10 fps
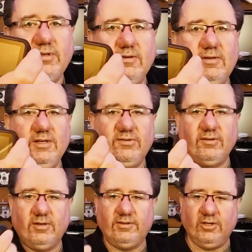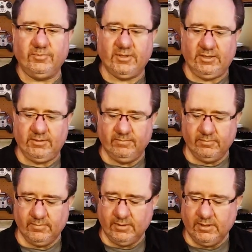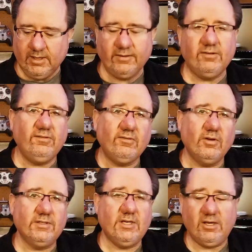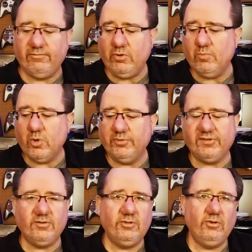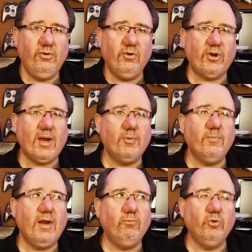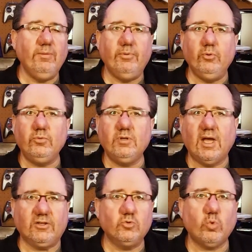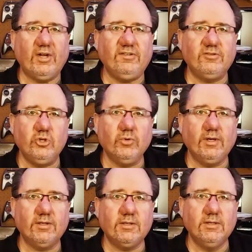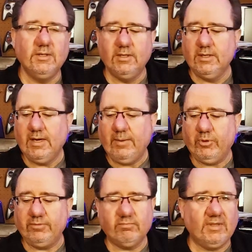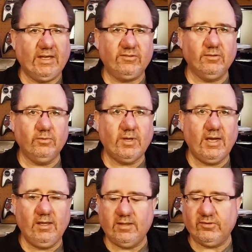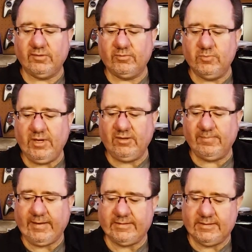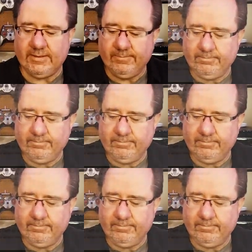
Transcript: you installing the update. And this is going to take a few moments to do. Your camera may reboot like twice during it, but that's okay. That's to be expected.